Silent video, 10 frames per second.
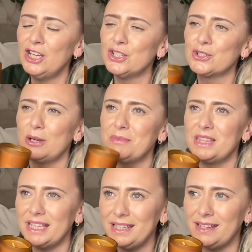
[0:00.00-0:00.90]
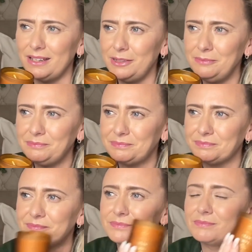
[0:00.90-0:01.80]
So I'm thinking,
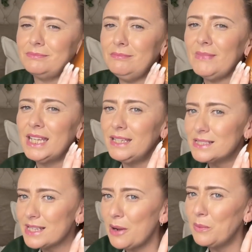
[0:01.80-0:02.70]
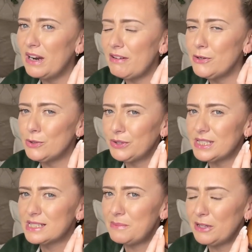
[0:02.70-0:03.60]
is that where I know
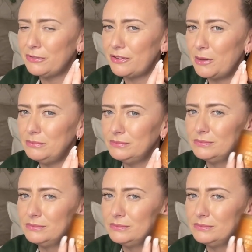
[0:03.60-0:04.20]
this smell from?